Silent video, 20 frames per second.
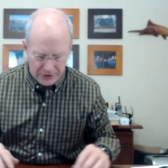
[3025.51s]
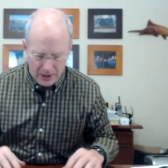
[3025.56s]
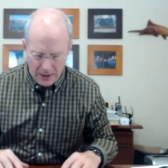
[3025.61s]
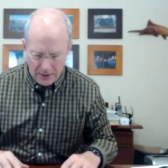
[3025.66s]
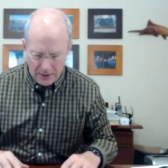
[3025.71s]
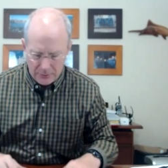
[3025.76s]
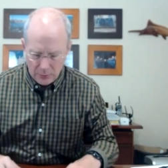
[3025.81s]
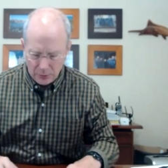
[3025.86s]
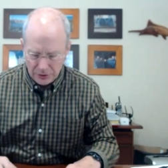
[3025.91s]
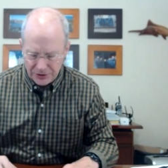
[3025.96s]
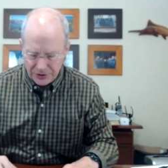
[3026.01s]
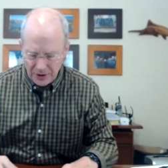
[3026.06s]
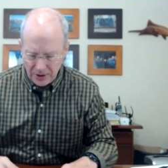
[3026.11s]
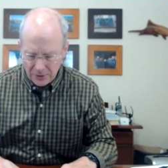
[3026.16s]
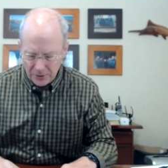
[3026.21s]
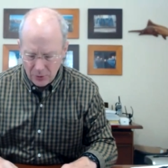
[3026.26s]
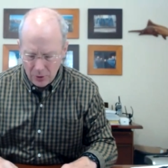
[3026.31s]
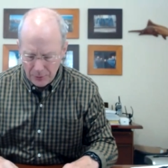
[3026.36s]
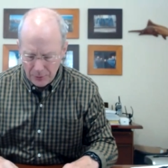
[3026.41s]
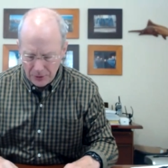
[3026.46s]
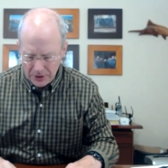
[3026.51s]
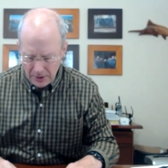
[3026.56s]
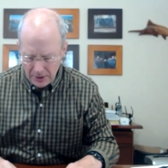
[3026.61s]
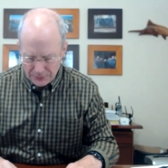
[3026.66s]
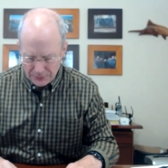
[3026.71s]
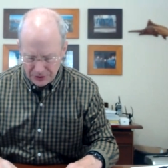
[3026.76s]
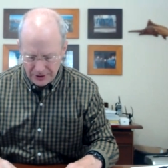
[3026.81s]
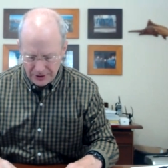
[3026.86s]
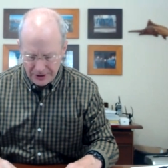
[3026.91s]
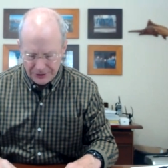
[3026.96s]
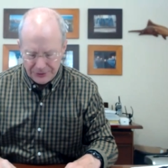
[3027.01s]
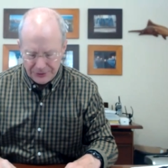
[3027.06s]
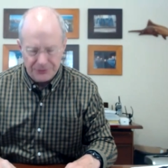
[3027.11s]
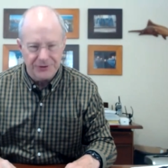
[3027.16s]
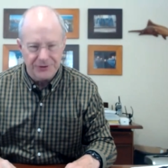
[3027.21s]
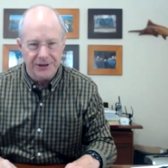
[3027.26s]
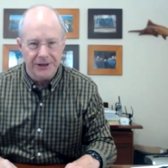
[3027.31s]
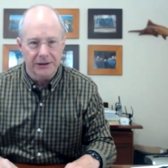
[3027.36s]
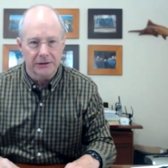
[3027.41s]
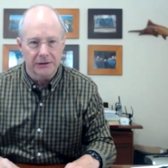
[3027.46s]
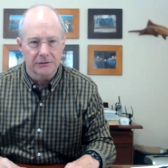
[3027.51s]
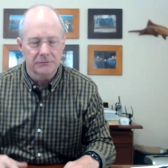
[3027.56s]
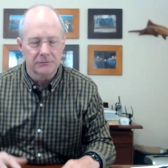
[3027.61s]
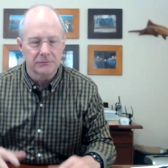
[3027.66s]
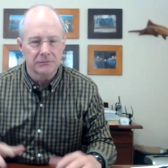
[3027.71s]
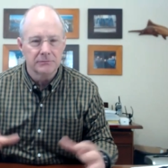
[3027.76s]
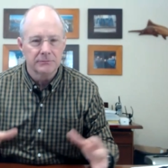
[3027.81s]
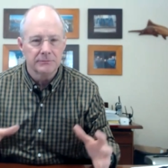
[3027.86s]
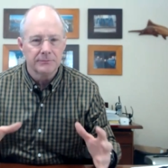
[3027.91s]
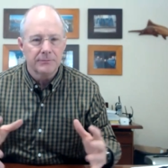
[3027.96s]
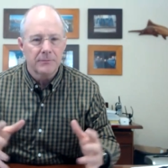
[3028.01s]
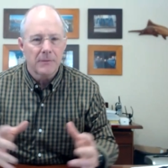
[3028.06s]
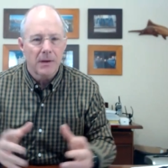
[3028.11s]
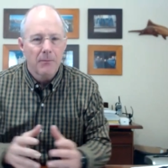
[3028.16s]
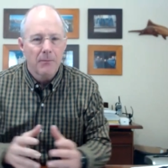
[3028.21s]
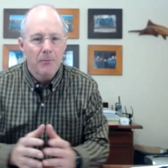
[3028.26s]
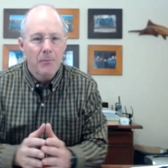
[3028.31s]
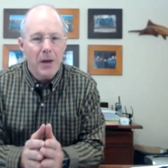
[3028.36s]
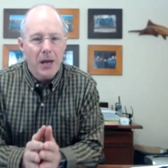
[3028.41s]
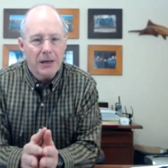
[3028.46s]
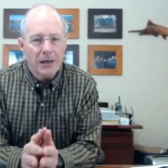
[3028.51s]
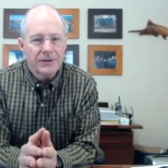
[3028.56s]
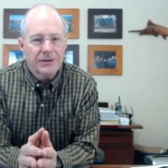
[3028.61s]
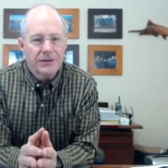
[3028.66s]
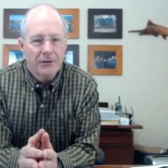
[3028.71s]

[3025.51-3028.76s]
Uh, well, let's talk. Corporate clubs are an interesting beast.